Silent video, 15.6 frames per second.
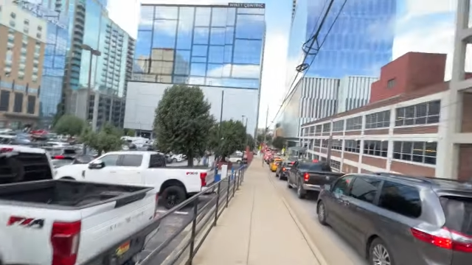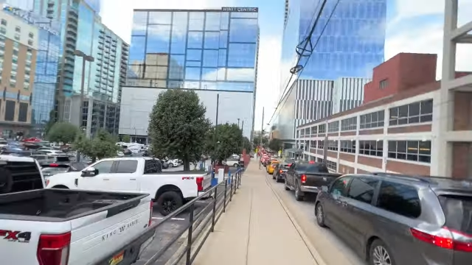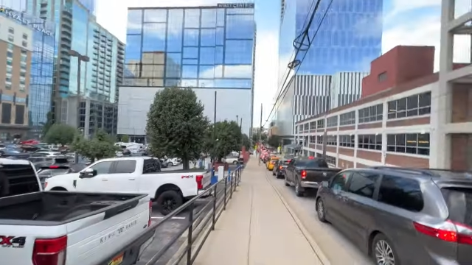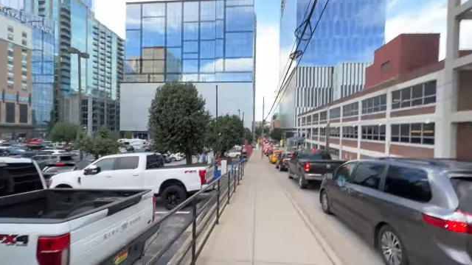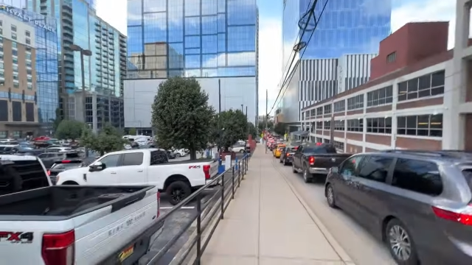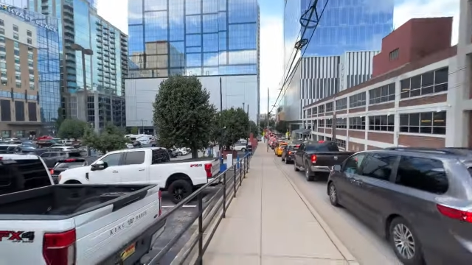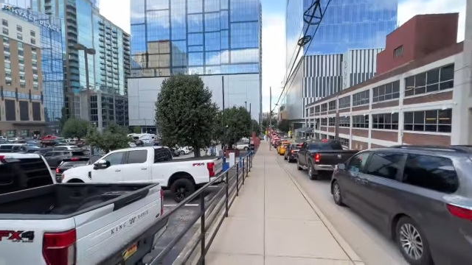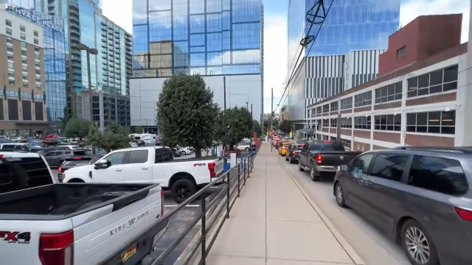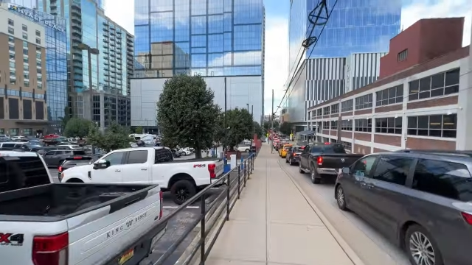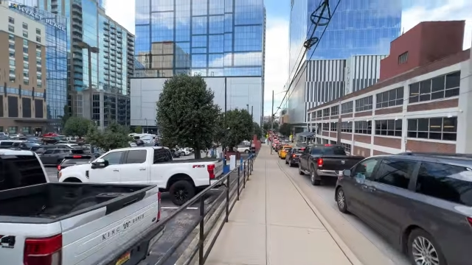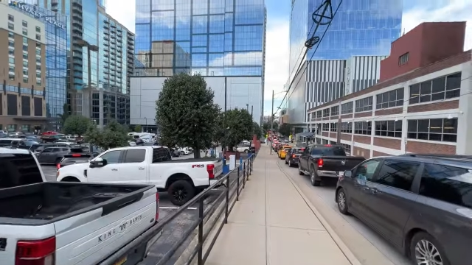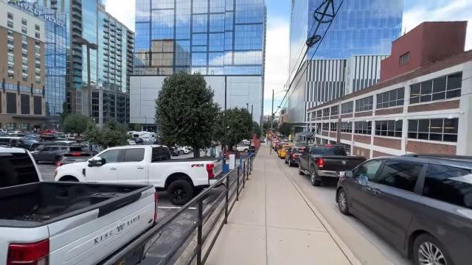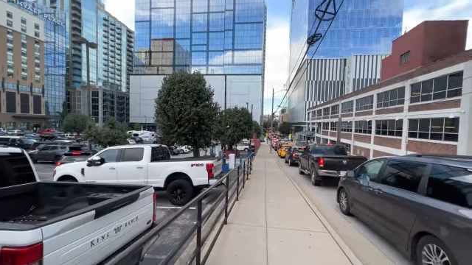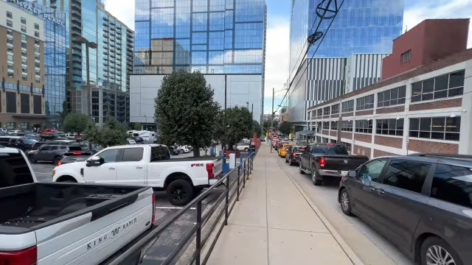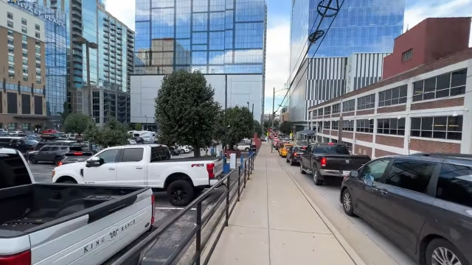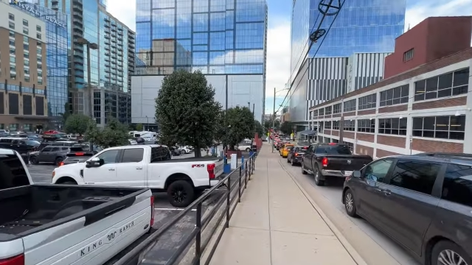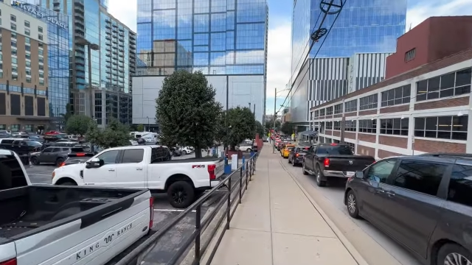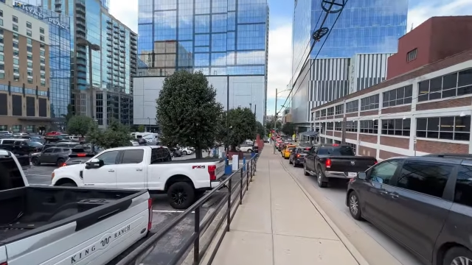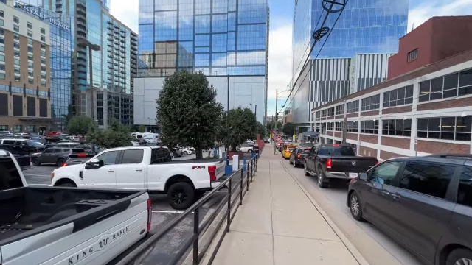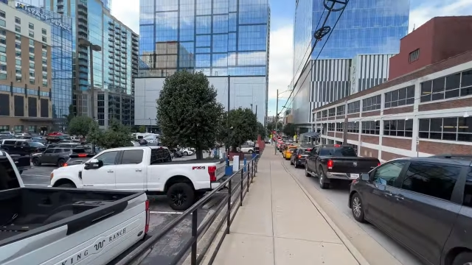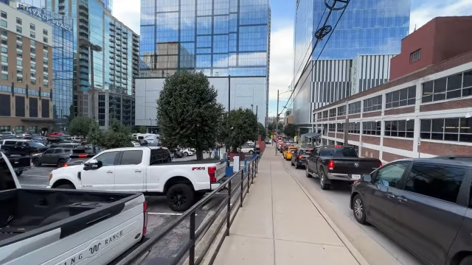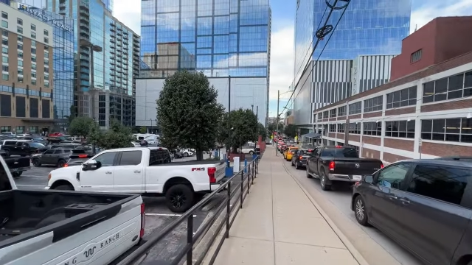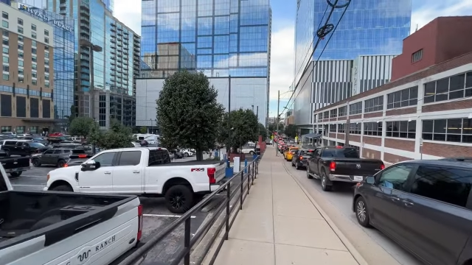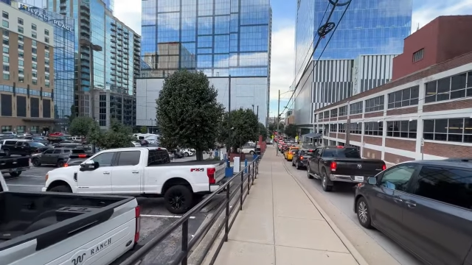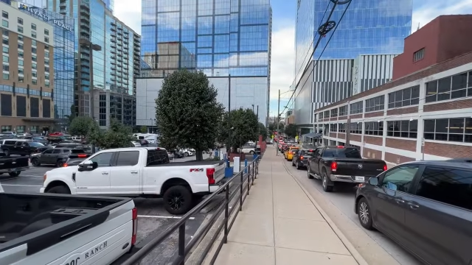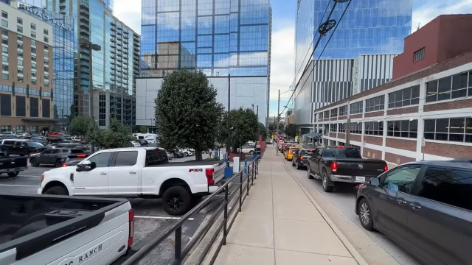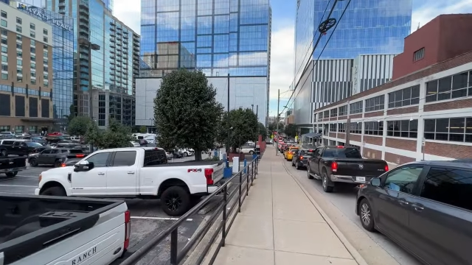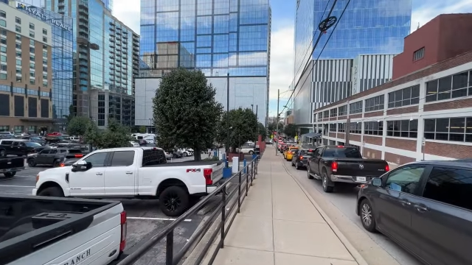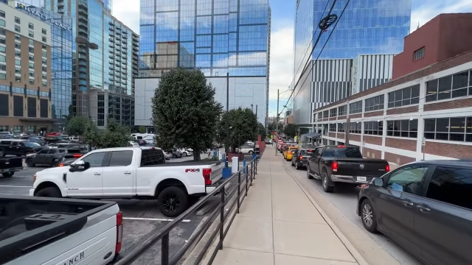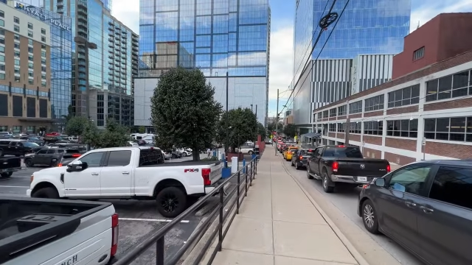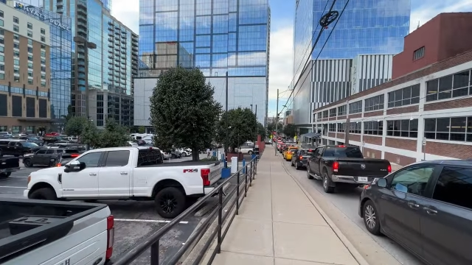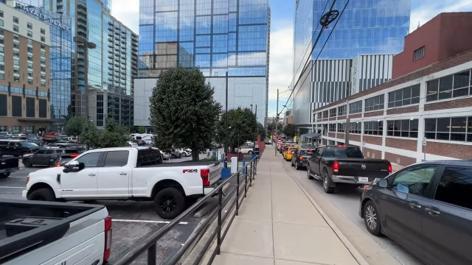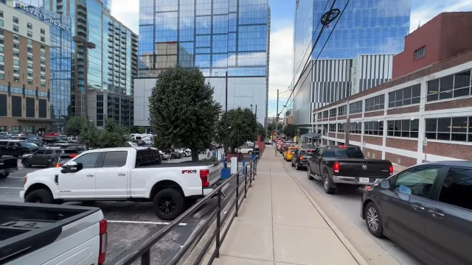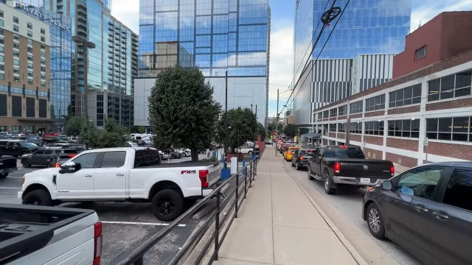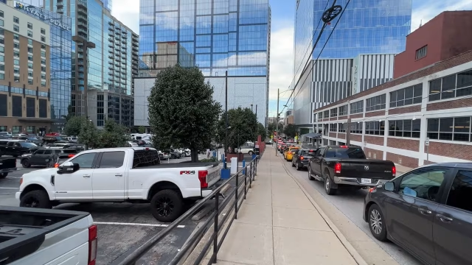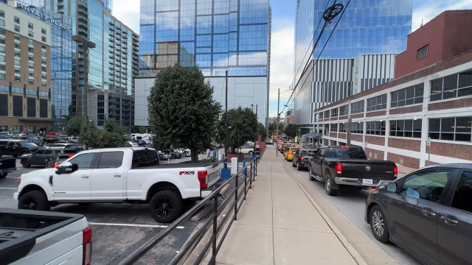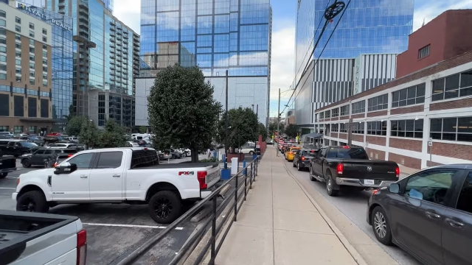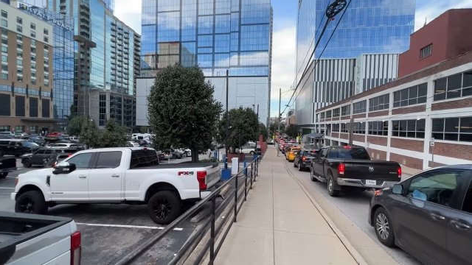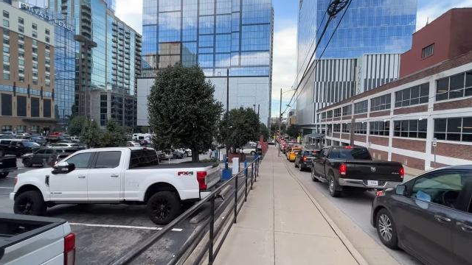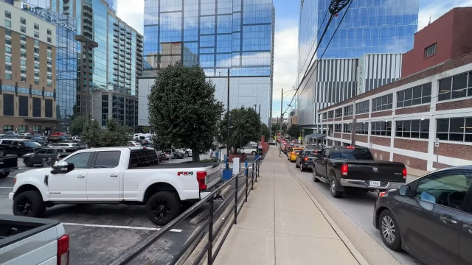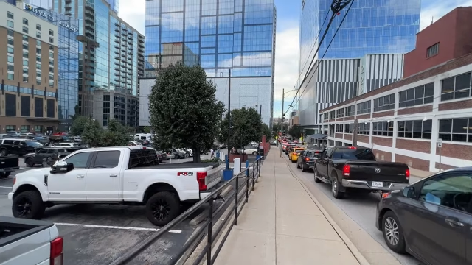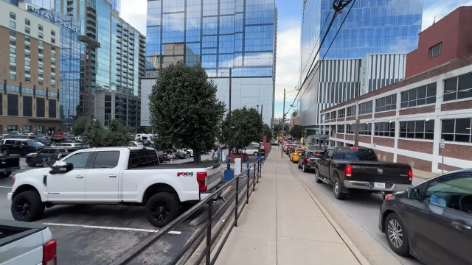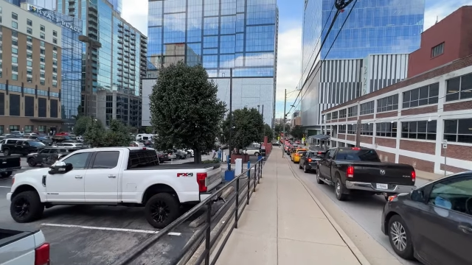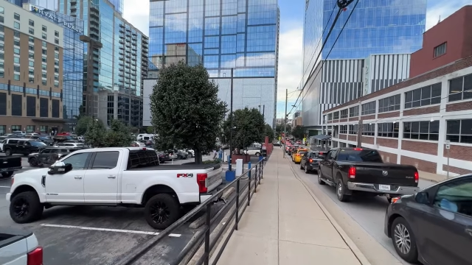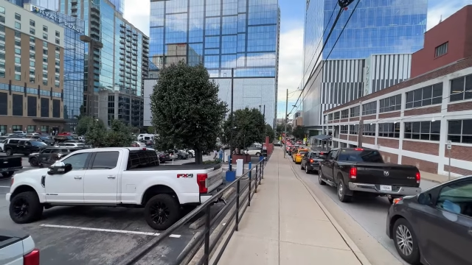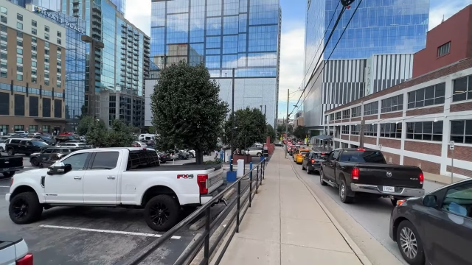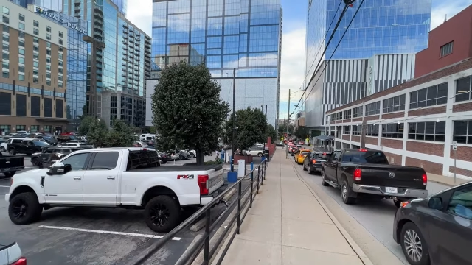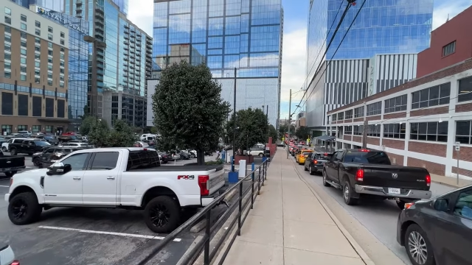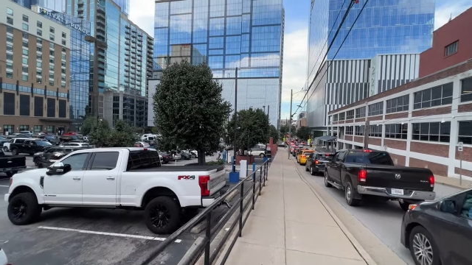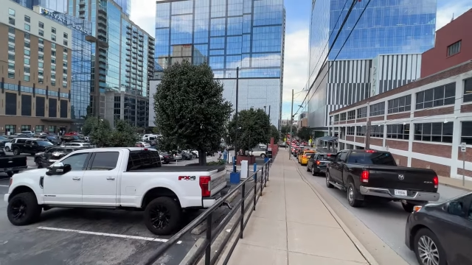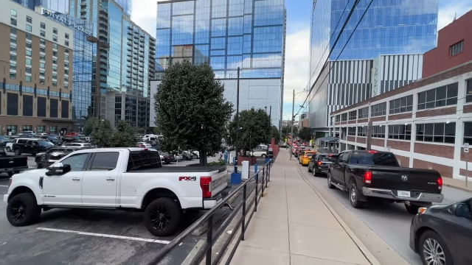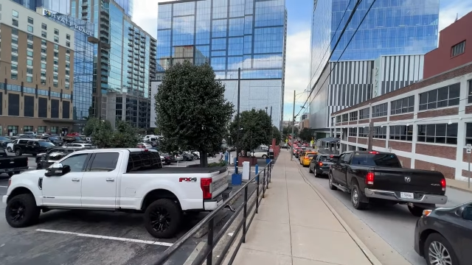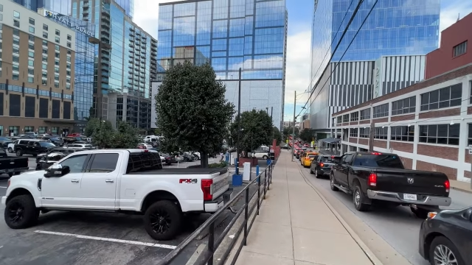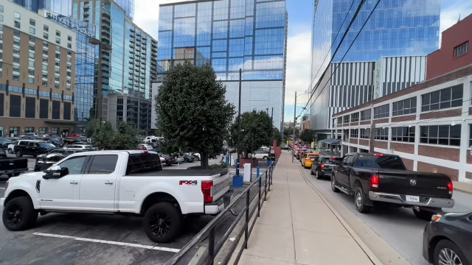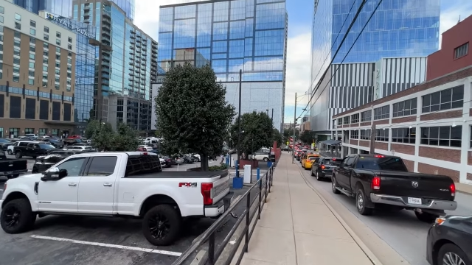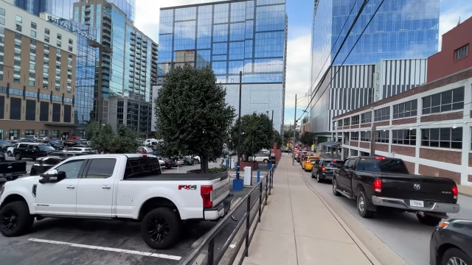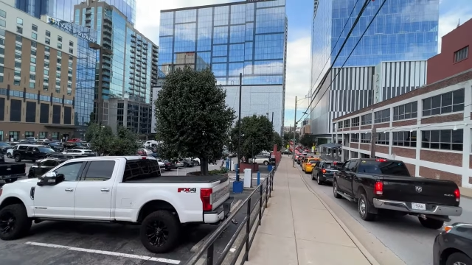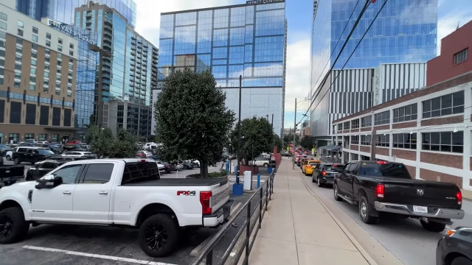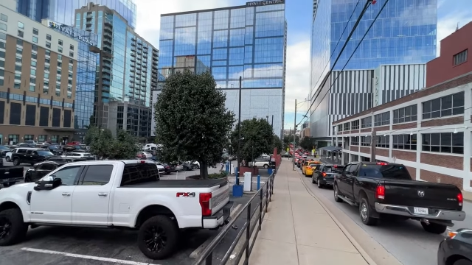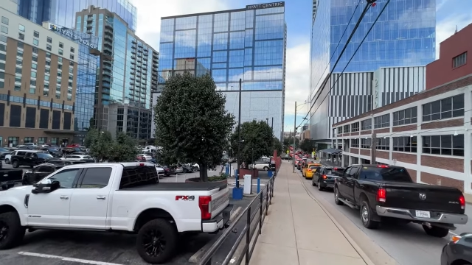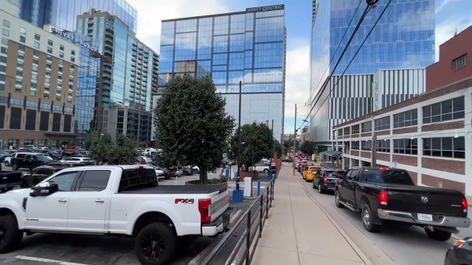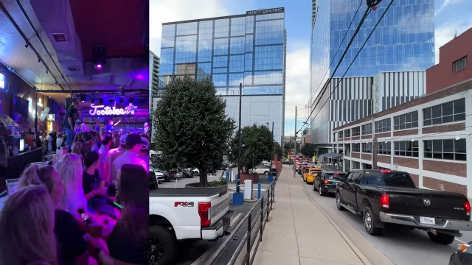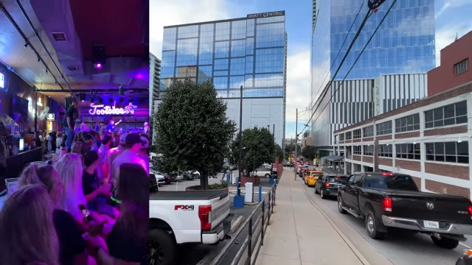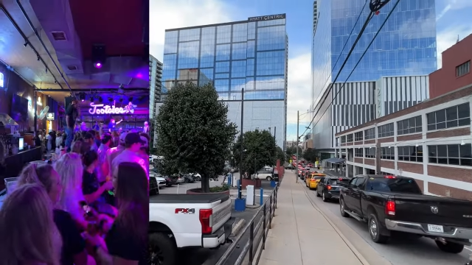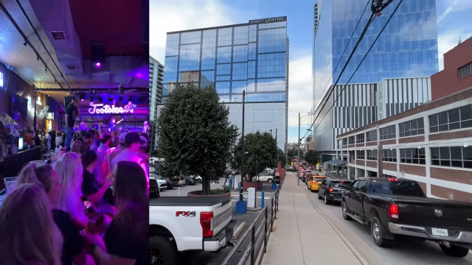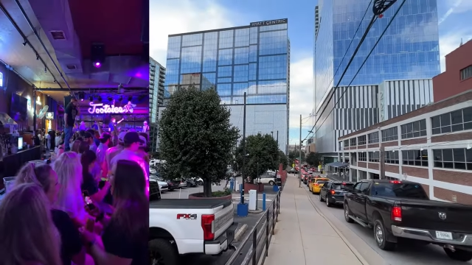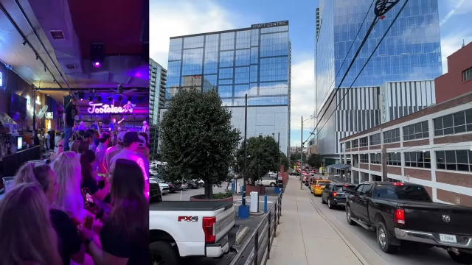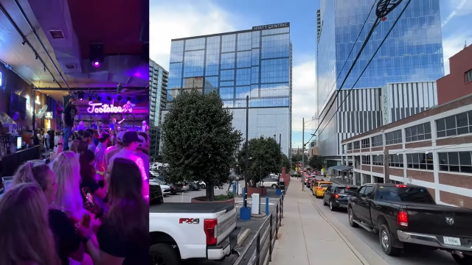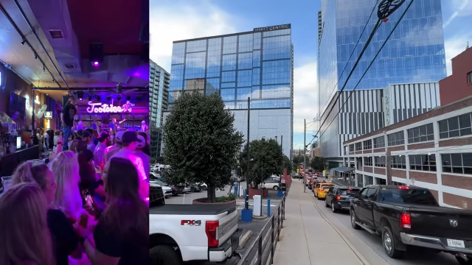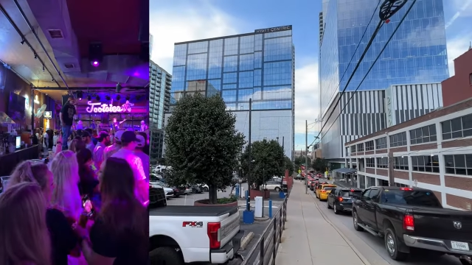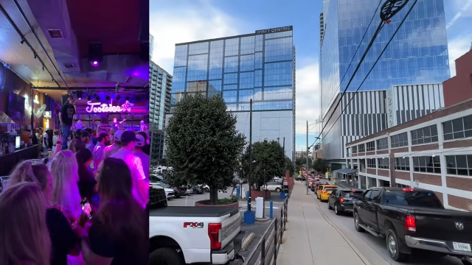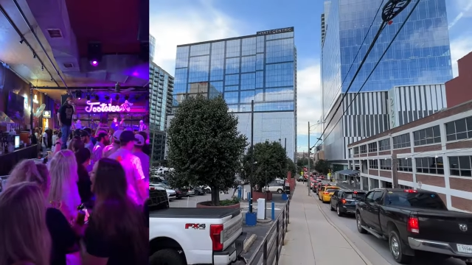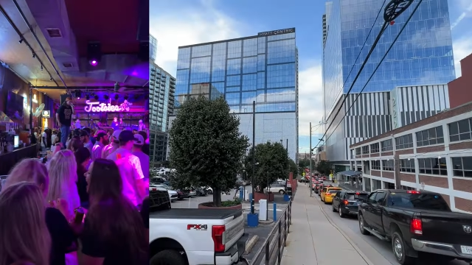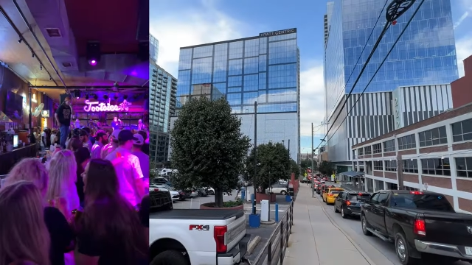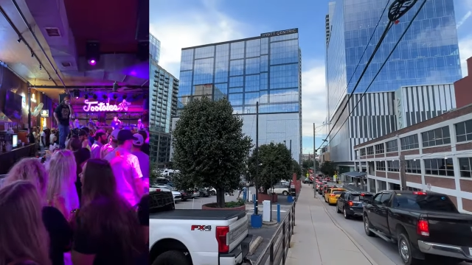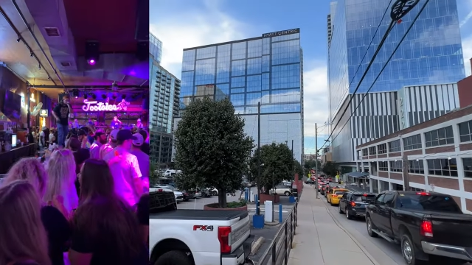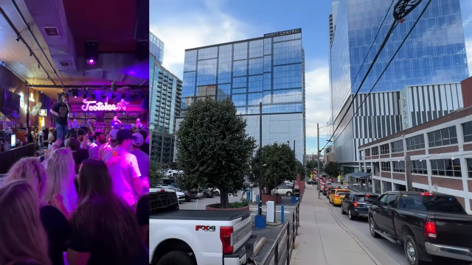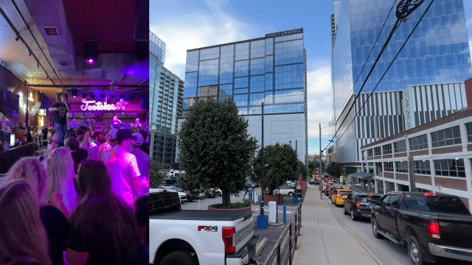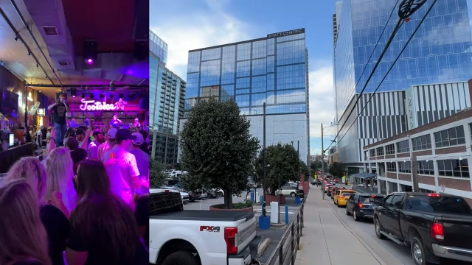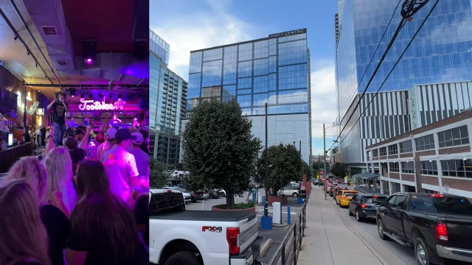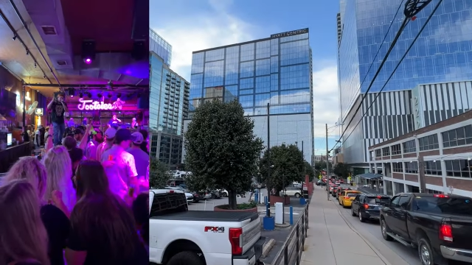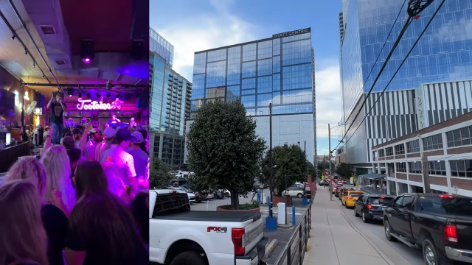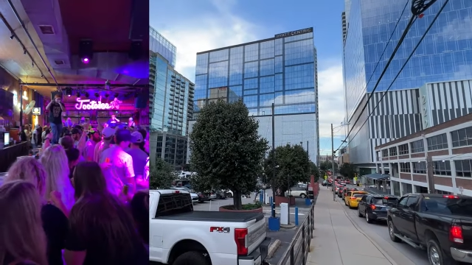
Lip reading: [unreadable: no face in view]